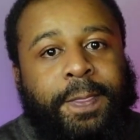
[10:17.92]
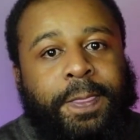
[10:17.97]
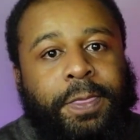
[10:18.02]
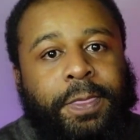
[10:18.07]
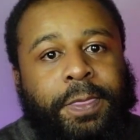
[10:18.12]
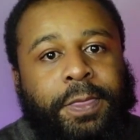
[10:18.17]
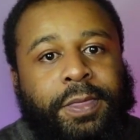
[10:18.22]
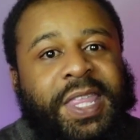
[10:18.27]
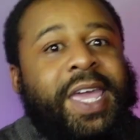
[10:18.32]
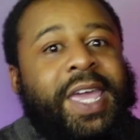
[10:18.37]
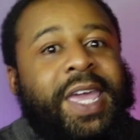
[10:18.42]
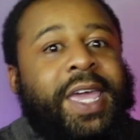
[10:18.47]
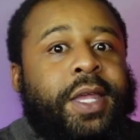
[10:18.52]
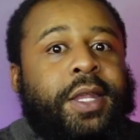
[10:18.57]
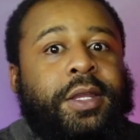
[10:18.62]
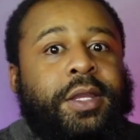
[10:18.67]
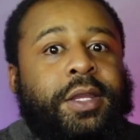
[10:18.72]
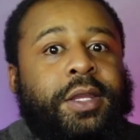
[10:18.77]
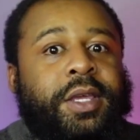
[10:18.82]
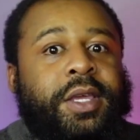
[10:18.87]

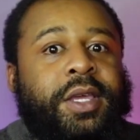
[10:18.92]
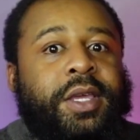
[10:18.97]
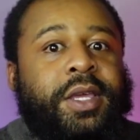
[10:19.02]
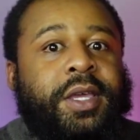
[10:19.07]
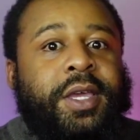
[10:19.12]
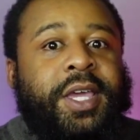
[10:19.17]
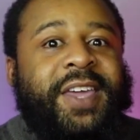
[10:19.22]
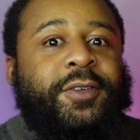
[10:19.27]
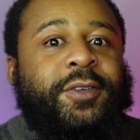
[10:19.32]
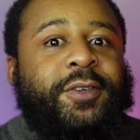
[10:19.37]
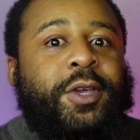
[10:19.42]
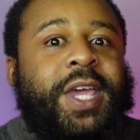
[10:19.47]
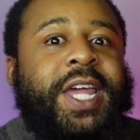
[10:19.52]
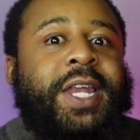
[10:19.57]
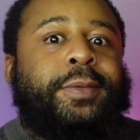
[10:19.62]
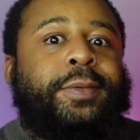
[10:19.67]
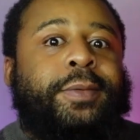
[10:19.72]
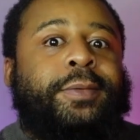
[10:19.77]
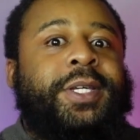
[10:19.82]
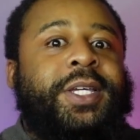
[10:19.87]
Then, if you get
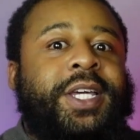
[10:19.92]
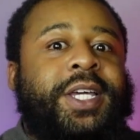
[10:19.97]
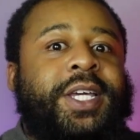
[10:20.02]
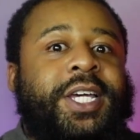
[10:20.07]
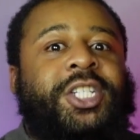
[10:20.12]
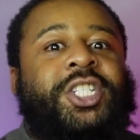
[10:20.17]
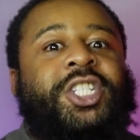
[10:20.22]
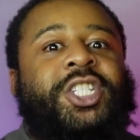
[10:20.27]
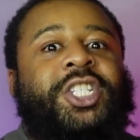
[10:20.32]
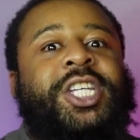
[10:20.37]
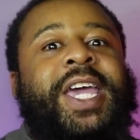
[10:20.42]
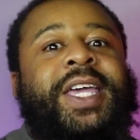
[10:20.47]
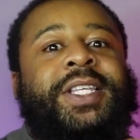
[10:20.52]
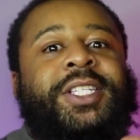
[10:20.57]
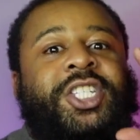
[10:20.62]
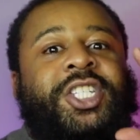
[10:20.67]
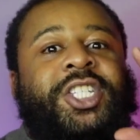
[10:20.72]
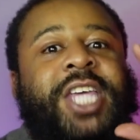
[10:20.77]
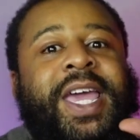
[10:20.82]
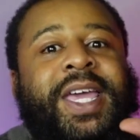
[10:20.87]
them a
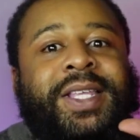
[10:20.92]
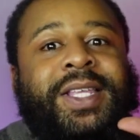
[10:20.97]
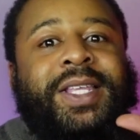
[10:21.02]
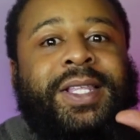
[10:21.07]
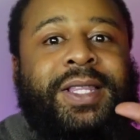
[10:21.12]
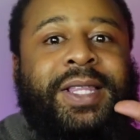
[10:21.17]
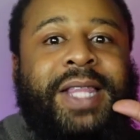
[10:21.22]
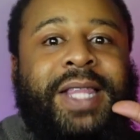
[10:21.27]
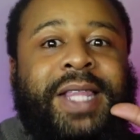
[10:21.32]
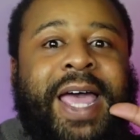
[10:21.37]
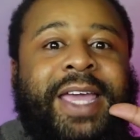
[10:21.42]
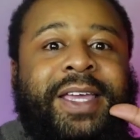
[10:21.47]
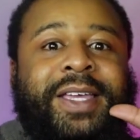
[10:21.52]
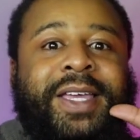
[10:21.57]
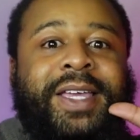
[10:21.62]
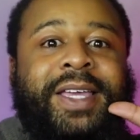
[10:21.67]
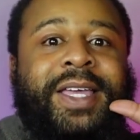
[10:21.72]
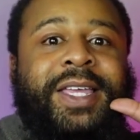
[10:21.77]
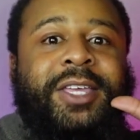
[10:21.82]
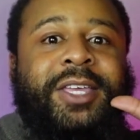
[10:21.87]
shade, like
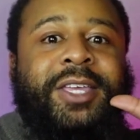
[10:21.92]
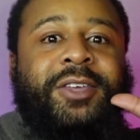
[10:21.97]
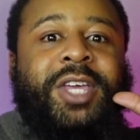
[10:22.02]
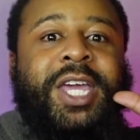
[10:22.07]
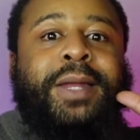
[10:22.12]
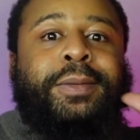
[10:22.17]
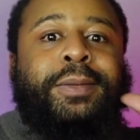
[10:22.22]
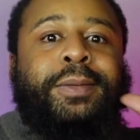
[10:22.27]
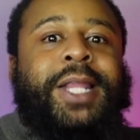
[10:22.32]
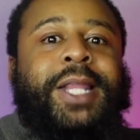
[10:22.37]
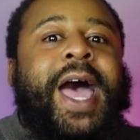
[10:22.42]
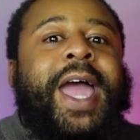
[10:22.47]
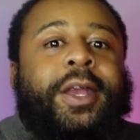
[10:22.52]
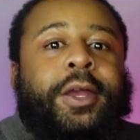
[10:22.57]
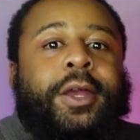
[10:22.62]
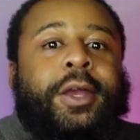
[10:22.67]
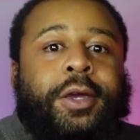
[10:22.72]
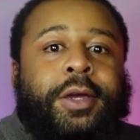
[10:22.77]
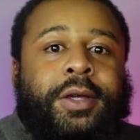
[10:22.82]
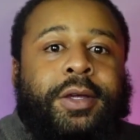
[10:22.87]
you get them
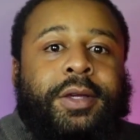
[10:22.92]
lighter,